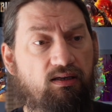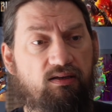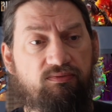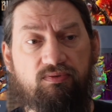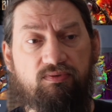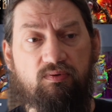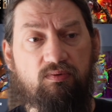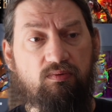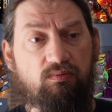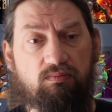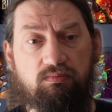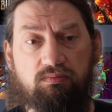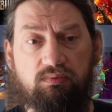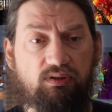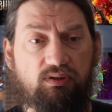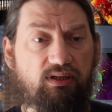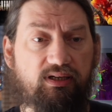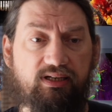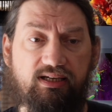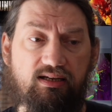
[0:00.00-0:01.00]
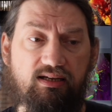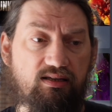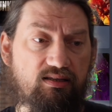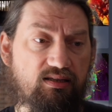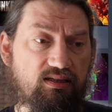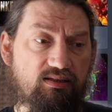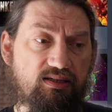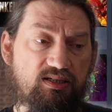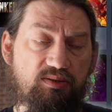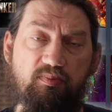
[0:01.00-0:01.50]
If you like
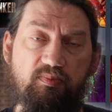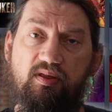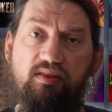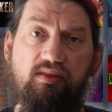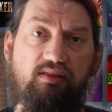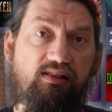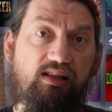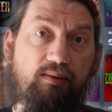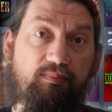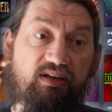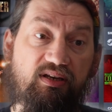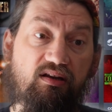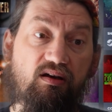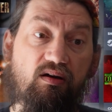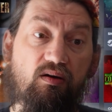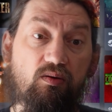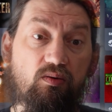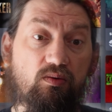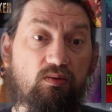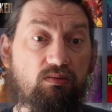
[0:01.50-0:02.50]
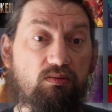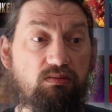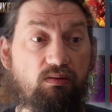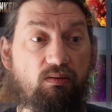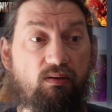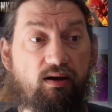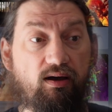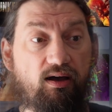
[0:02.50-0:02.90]
anything this month, let me know.